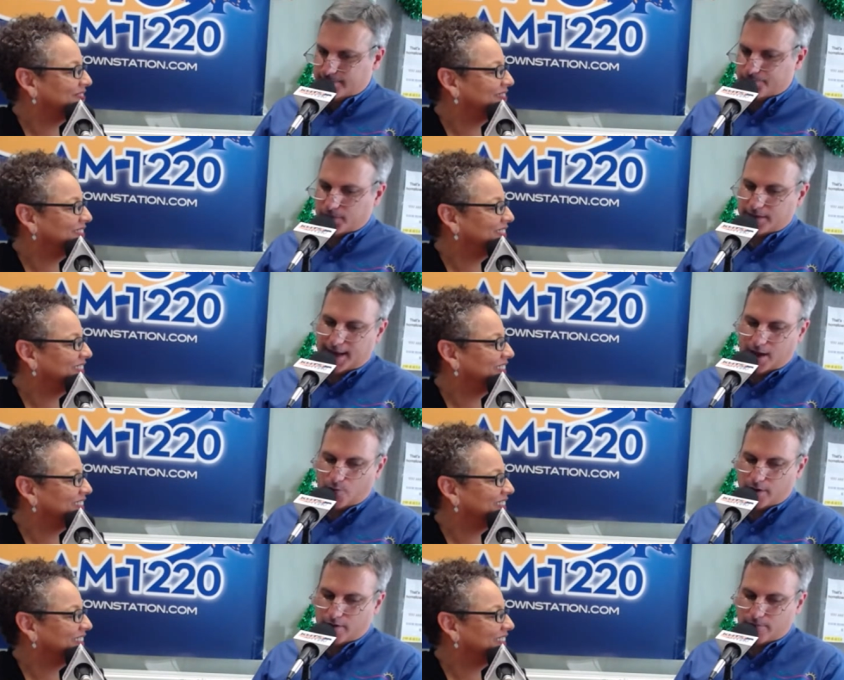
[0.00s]
Speaker 1: that we are
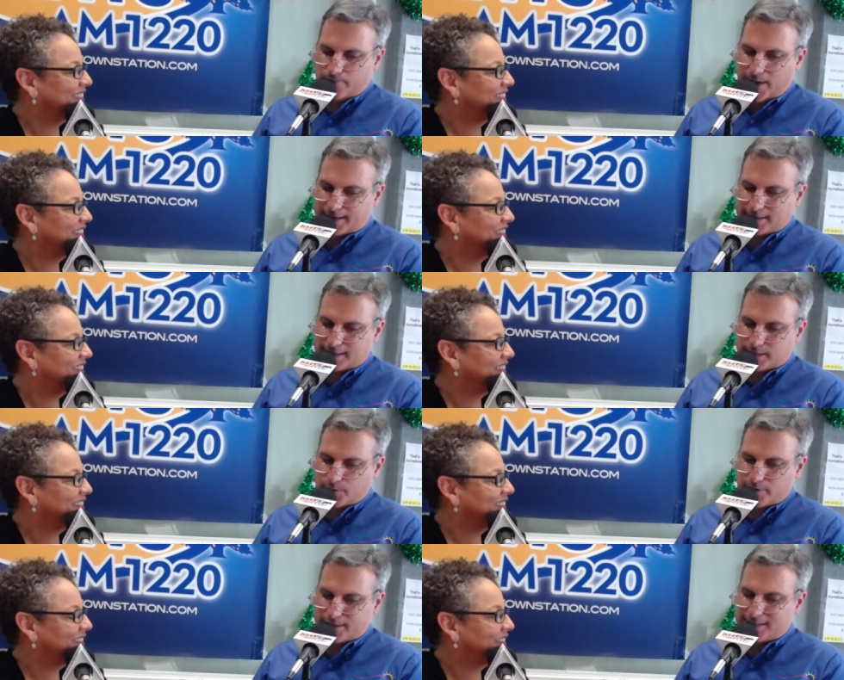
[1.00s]
in fact
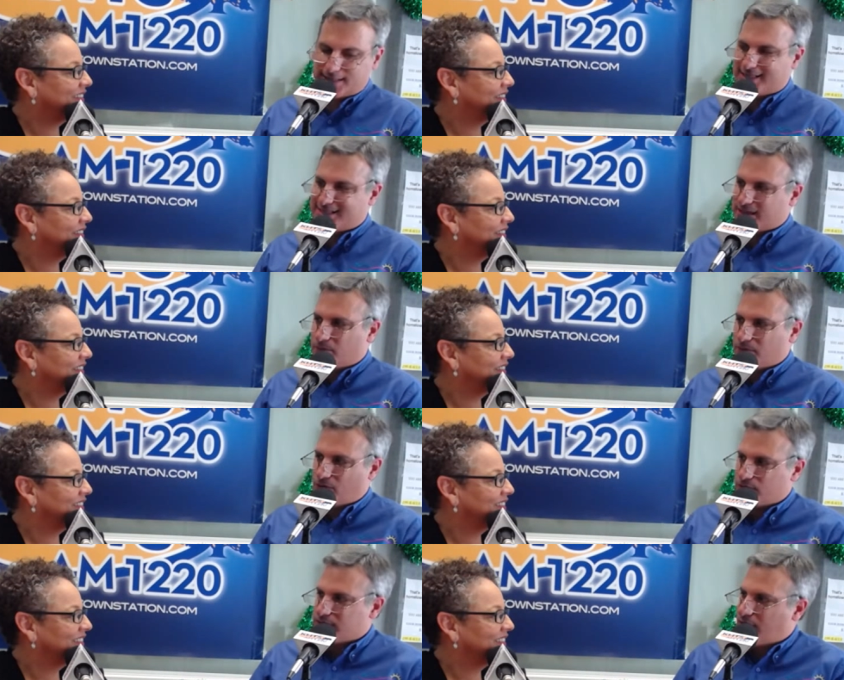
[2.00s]
experiencing some of those
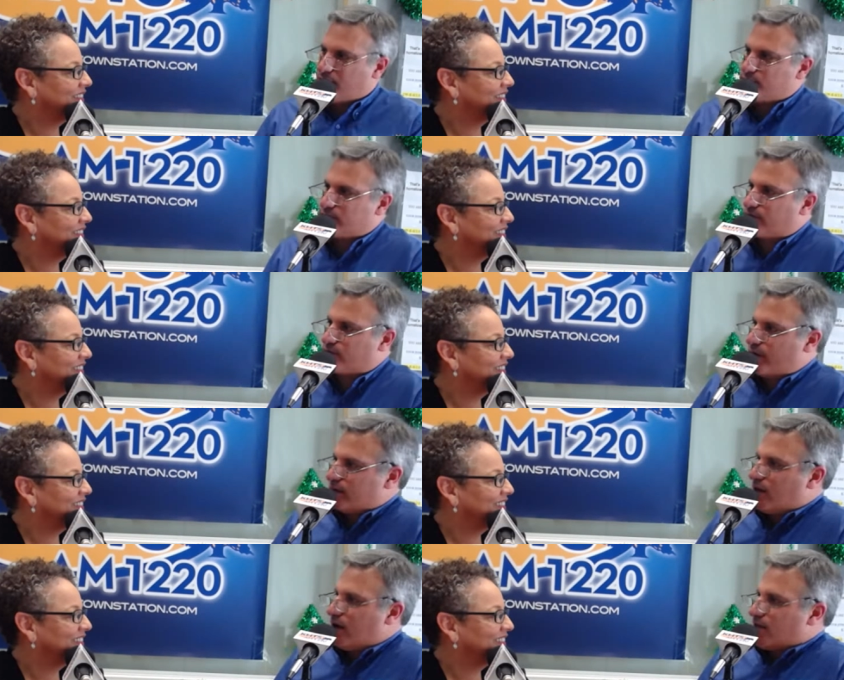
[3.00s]
times of great
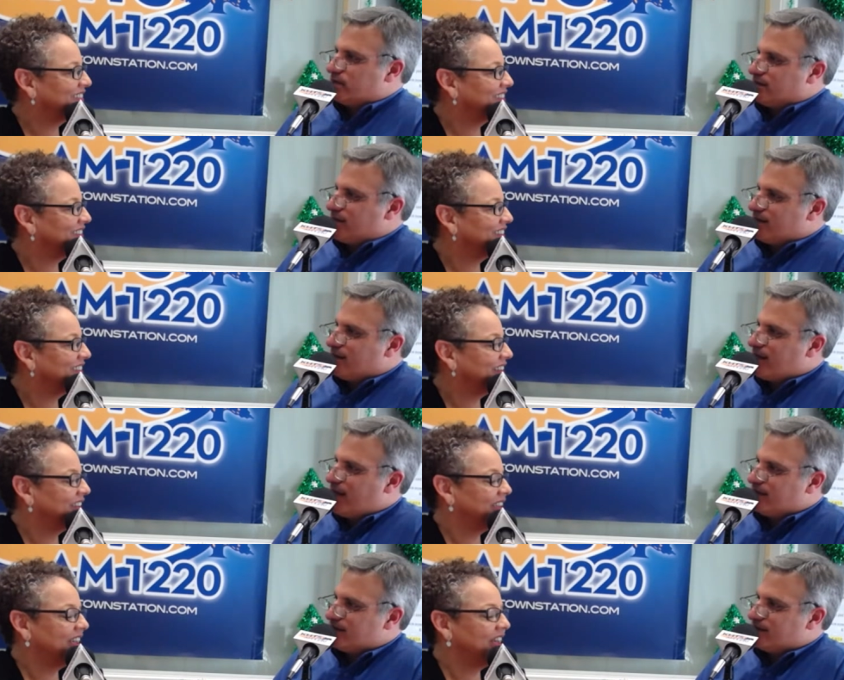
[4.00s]
loss. Is that the
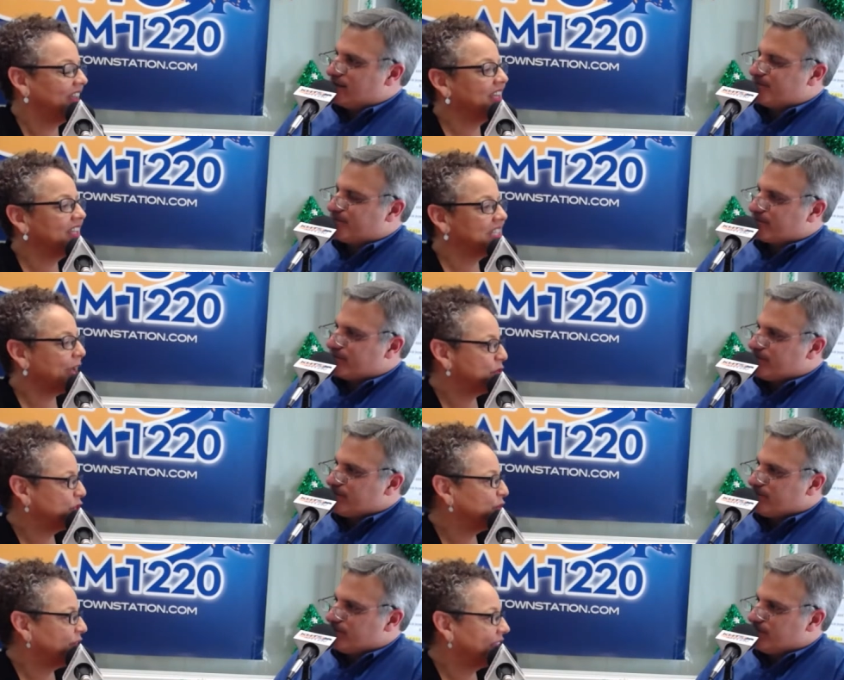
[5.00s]
case?
Speaker 2: That's absolutely
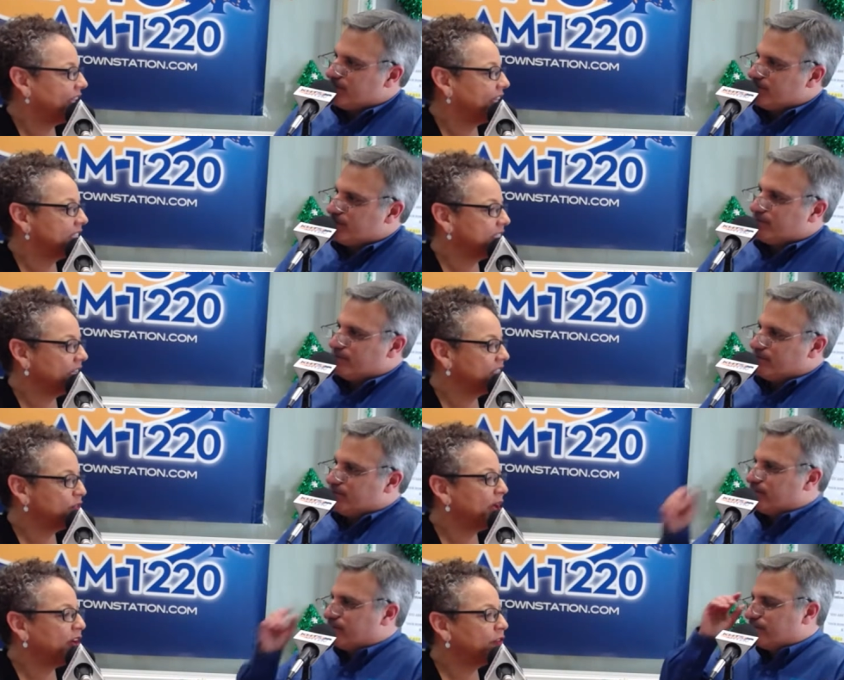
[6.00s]
the case. As a matter
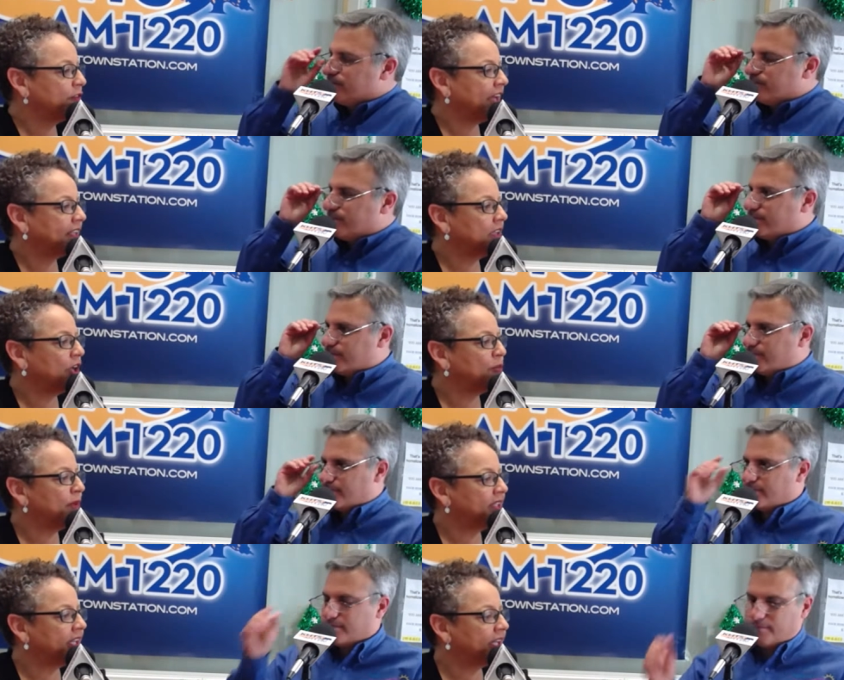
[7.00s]
of fact, on Monday
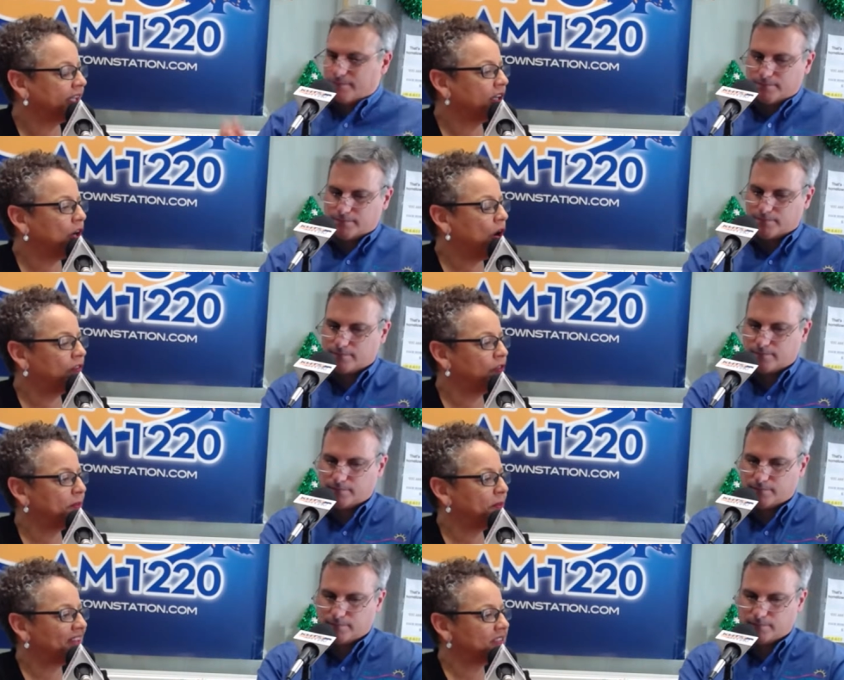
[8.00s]
I got a call from a
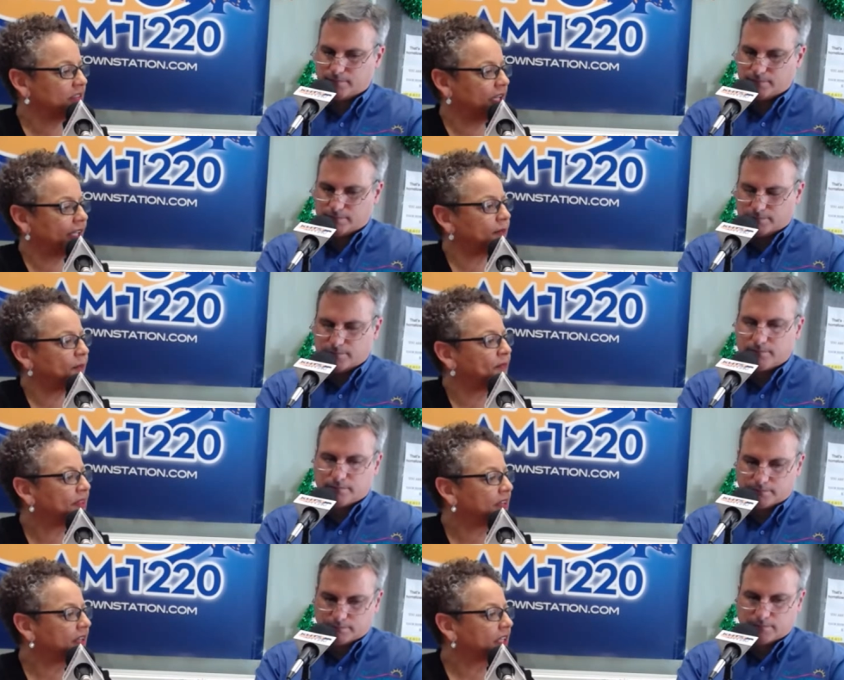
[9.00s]
past client.
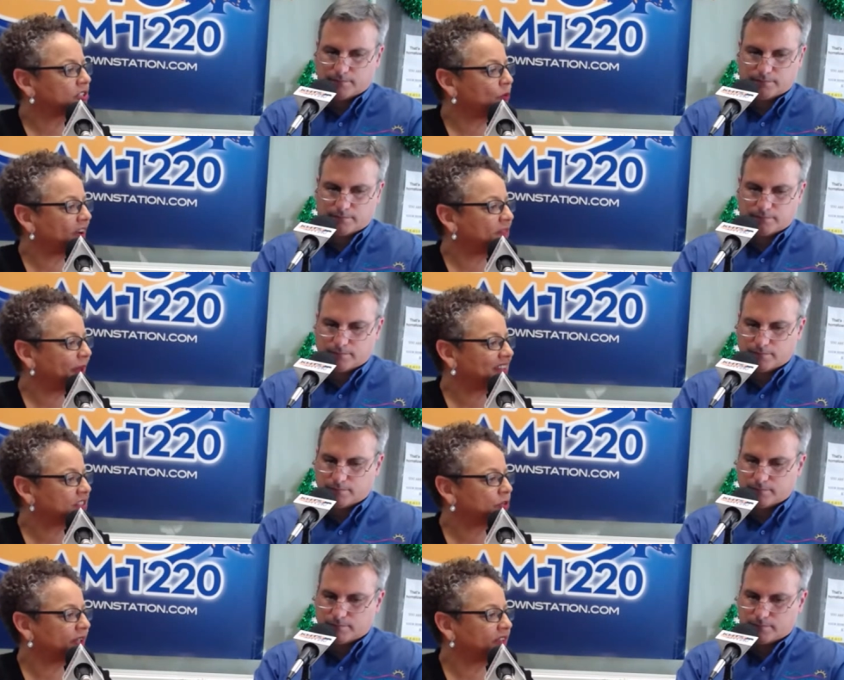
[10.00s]
His wife passed away in